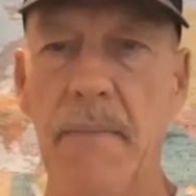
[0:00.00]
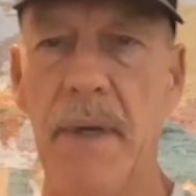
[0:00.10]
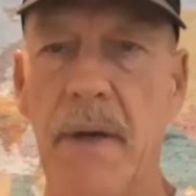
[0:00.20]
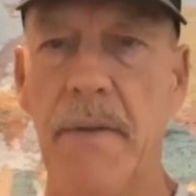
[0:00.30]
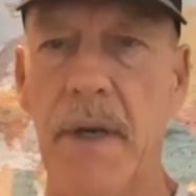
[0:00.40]

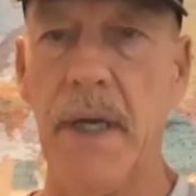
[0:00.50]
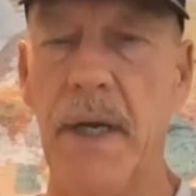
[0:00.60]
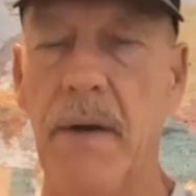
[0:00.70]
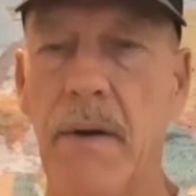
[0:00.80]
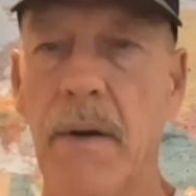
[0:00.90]
better than a
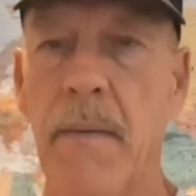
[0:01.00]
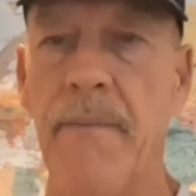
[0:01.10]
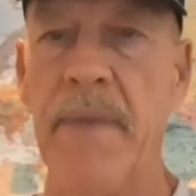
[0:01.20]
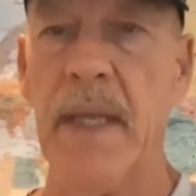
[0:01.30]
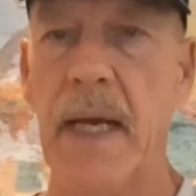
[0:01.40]
year.
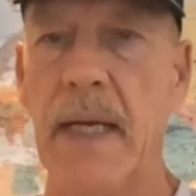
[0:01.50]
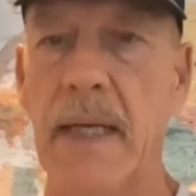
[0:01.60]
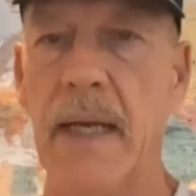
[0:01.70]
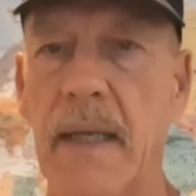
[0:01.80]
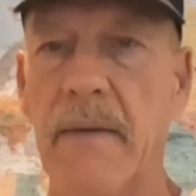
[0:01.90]
I
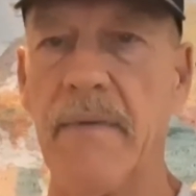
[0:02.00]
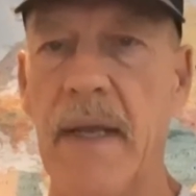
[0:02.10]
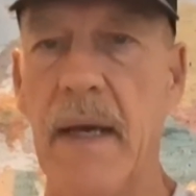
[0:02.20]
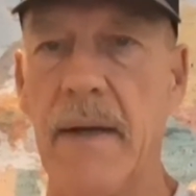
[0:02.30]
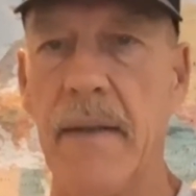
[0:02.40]
now live
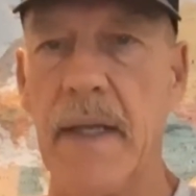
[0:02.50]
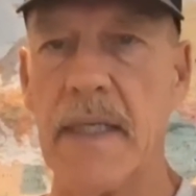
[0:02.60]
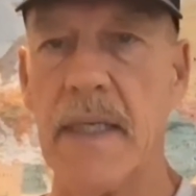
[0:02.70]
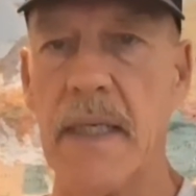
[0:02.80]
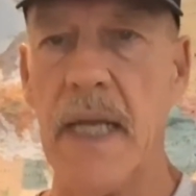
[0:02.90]
down in the
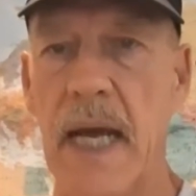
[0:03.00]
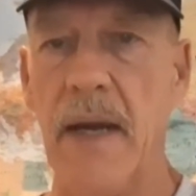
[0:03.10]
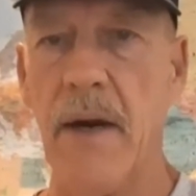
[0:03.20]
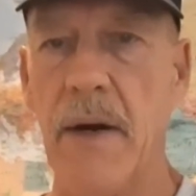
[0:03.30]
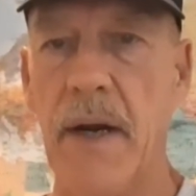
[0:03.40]
Nai
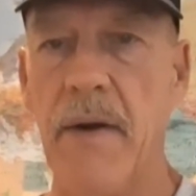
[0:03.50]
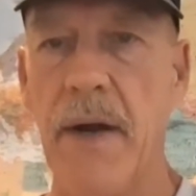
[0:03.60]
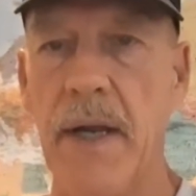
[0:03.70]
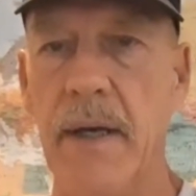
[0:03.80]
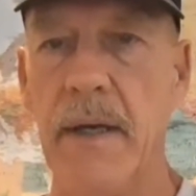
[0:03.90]
Harn
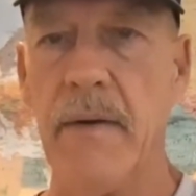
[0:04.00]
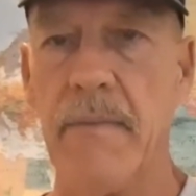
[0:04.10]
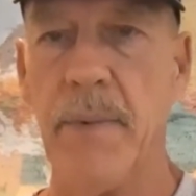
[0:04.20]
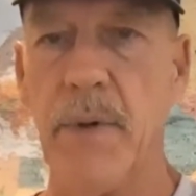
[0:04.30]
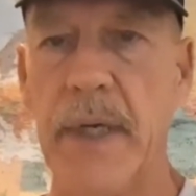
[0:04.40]
area
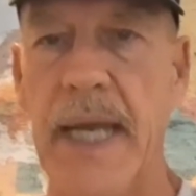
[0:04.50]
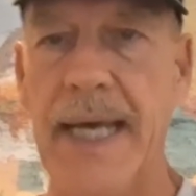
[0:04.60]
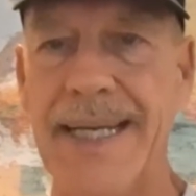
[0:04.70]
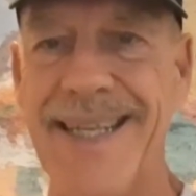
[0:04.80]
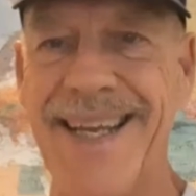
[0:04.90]
of
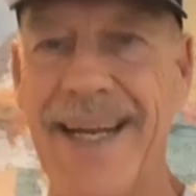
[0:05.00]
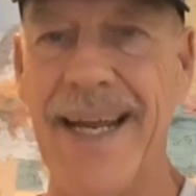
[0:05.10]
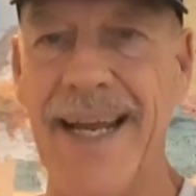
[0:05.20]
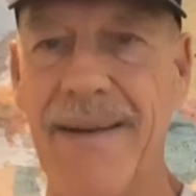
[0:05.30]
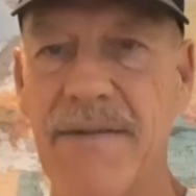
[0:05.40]
Phuket and I
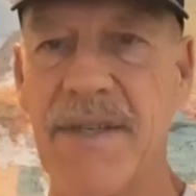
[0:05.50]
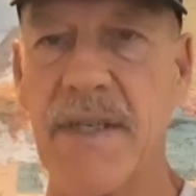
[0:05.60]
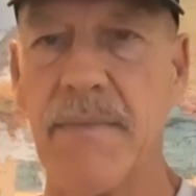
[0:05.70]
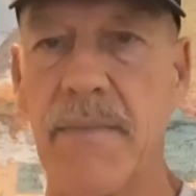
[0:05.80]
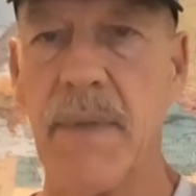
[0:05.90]
have
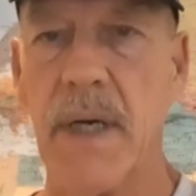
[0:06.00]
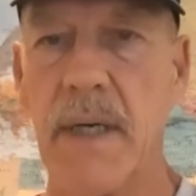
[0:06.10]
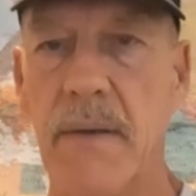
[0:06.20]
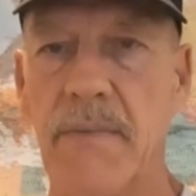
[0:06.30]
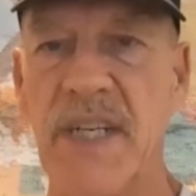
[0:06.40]
some
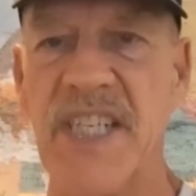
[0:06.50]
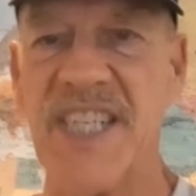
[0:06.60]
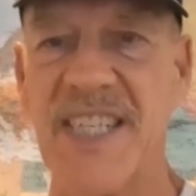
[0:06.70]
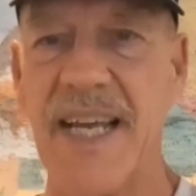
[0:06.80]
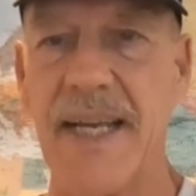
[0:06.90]
uh,
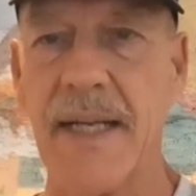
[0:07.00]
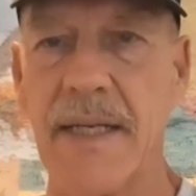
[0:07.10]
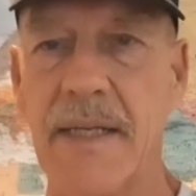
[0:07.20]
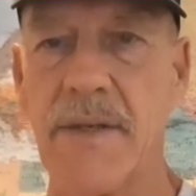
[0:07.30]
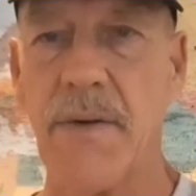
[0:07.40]
ridges I
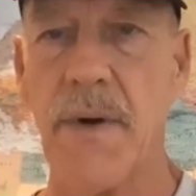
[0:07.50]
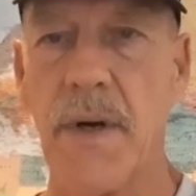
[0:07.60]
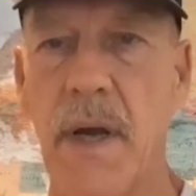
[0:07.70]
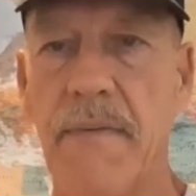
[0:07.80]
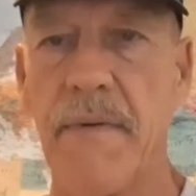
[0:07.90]
can soar
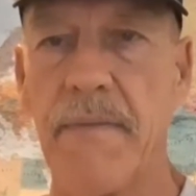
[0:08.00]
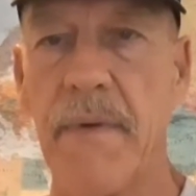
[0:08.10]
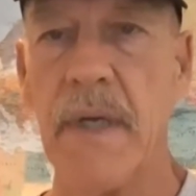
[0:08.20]
it off of.